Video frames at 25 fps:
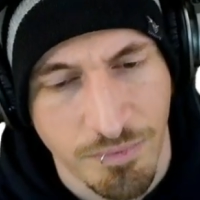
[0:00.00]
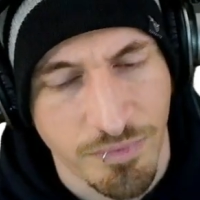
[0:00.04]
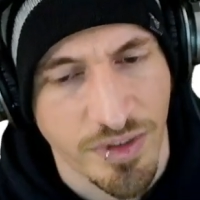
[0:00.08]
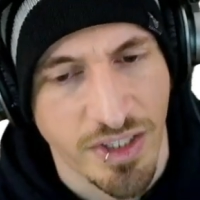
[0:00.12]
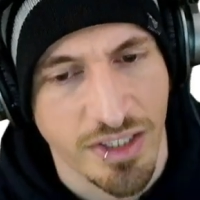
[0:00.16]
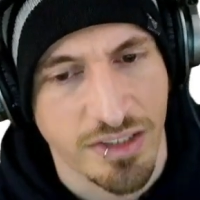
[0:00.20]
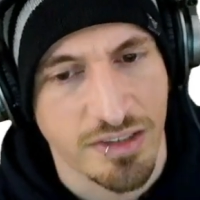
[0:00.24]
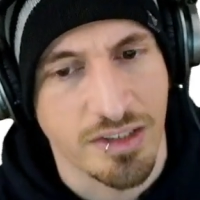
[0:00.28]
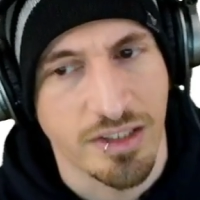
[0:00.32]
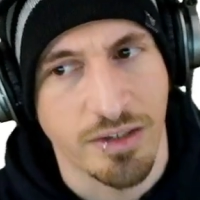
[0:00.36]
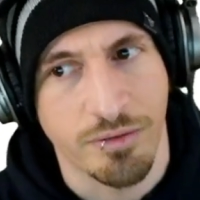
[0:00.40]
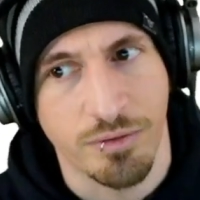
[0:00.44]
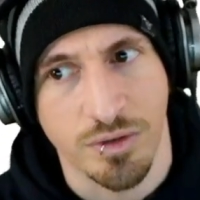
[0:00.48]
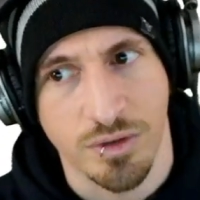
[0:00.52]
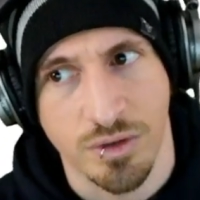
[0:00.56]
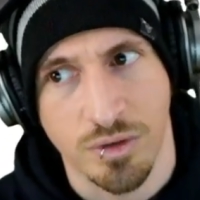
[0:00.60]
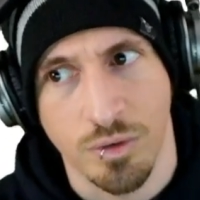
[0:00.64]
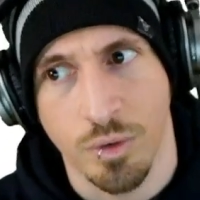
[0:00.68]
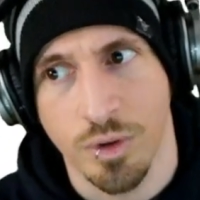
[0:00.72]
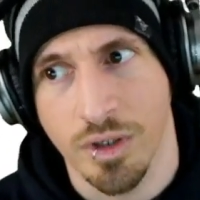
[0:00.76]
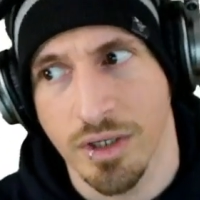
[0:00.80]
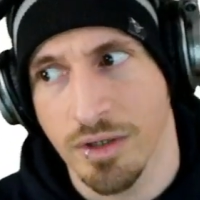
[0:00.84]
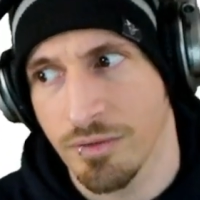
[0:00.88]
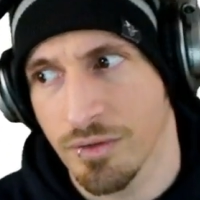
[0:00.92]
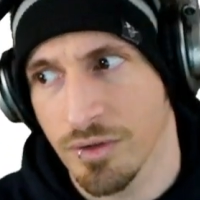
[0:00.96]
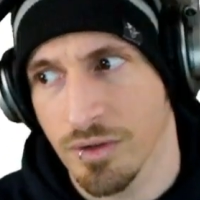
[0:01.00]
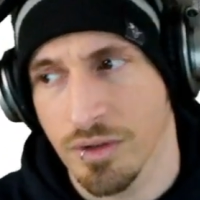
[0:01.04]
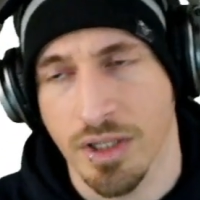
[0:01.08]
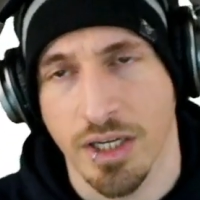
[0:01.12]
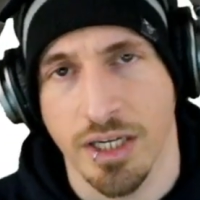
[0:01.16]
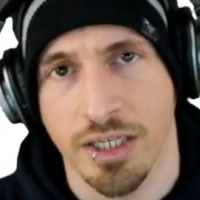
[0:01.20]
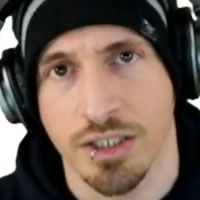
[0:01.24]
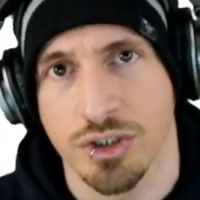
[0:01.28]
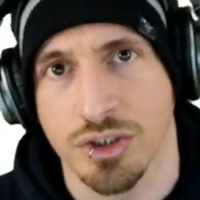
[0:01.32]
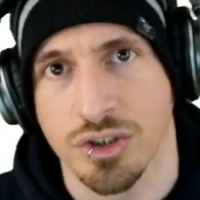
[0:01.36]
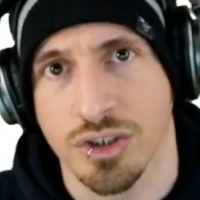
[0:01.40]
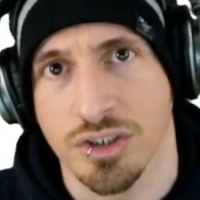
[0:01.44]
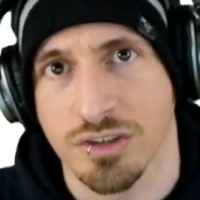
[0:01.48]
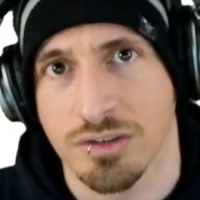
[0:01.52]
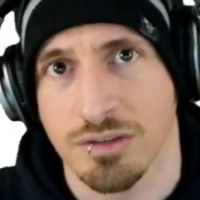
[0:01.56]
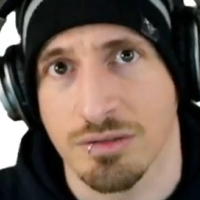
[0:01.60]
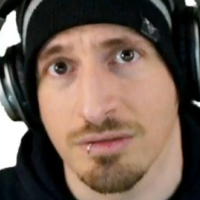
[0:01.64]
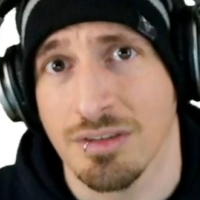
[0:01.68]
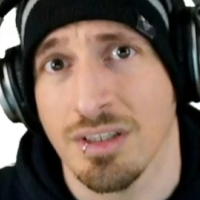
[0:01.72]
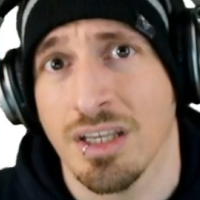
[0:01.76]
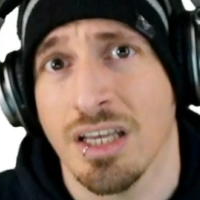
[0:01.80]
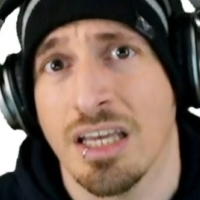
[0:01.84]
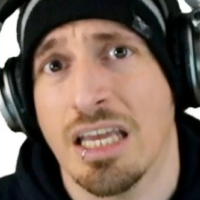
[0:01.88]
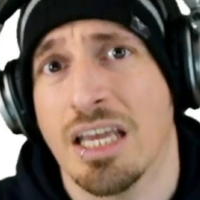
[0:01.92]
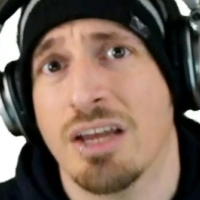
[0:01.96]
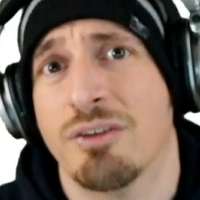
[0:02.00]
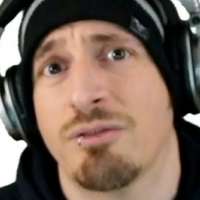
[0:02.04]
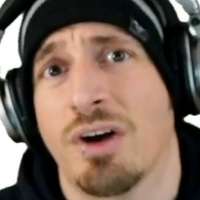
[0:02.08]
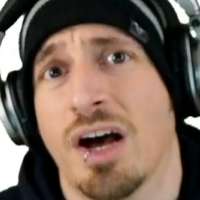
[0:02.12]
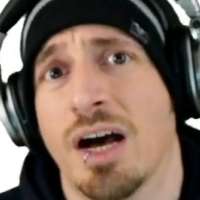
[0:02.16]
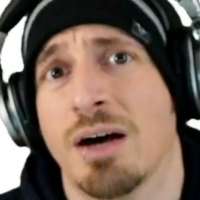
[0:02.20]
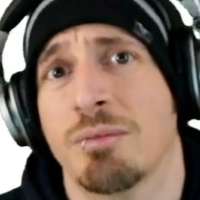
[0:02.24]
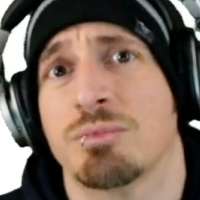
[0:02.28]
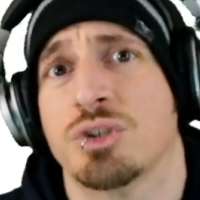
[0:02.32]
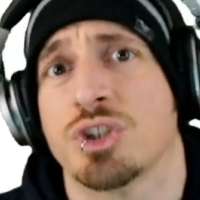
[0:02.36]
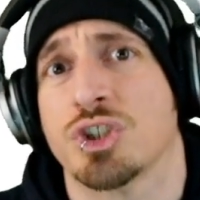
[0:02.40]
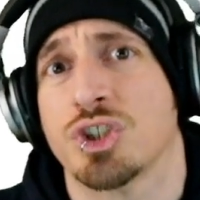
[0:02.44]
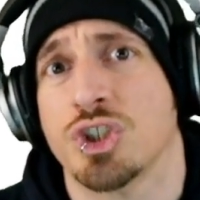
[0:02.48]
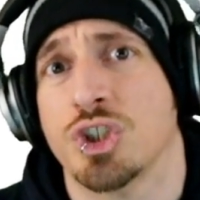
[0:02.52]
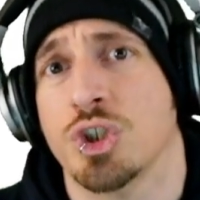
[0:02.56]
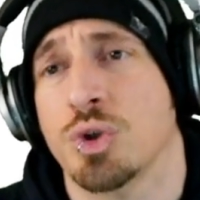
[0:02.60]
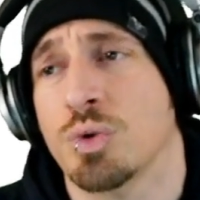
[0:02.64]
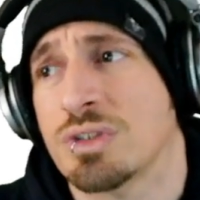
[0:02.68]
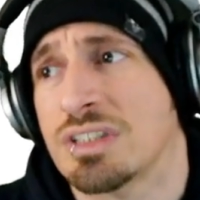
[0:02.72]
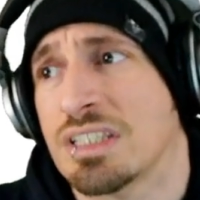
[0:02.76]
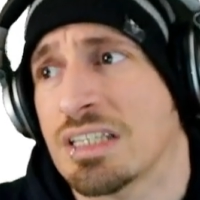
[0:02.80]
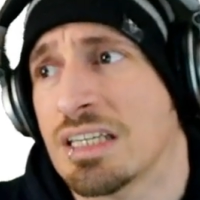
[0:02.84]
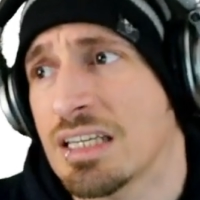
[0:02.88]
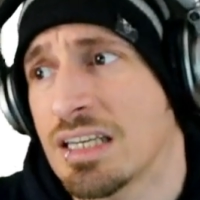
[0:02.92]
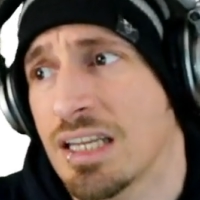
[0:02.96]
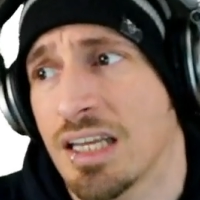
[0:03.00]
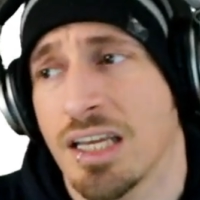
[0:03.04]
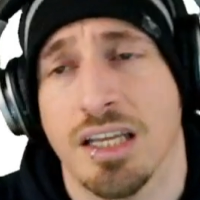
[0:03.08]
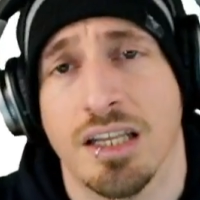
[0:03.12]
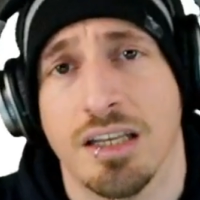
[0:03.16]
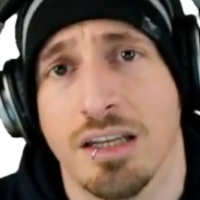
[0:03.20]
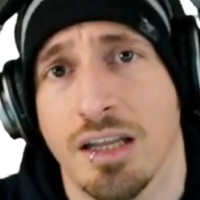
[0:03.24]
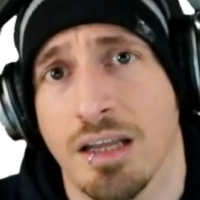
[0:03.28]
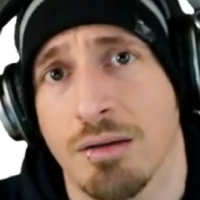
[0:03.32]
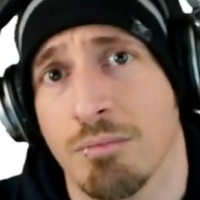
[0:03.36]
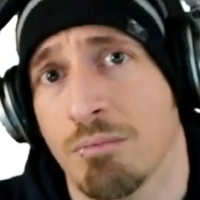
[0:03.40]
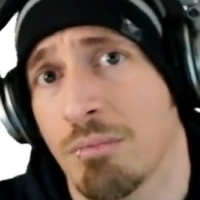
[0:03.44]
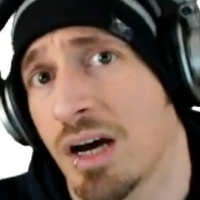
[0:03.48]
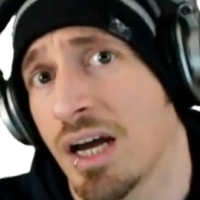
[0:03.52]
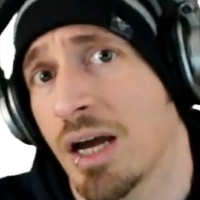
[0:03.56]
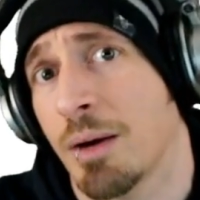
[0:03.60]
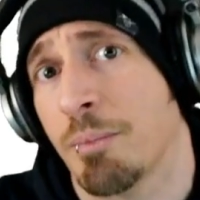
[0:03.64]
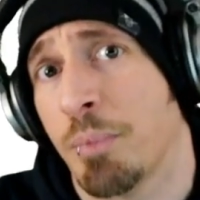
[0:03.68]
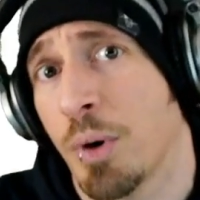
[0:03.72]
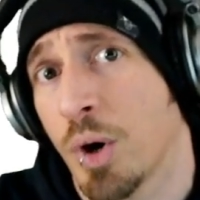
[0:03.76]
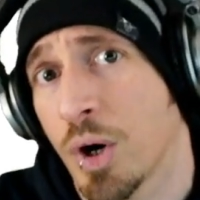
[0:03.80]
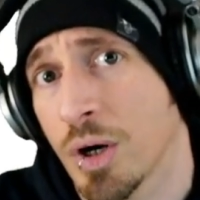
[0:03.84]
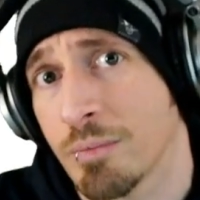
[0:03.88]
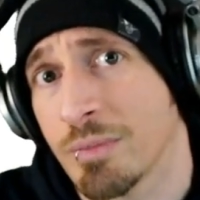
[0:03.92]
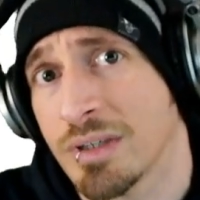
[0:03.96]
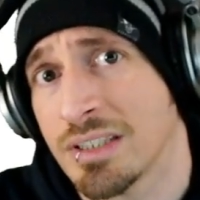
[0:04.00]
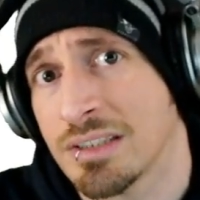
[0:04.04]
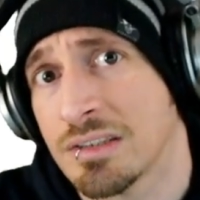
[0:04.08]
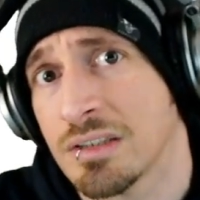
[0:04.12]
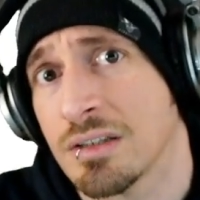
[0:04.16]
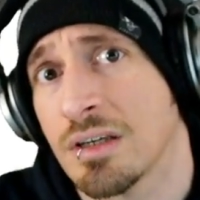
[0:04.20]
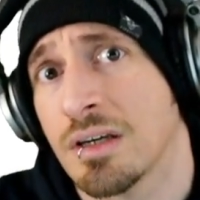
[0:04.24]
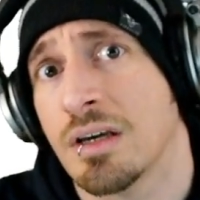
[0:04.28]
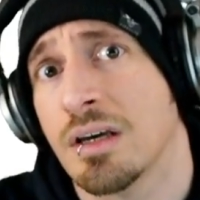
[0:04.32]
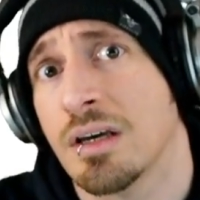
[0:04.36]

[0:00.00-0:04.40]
It's a different story if you're like if I'm just using it in my apartment,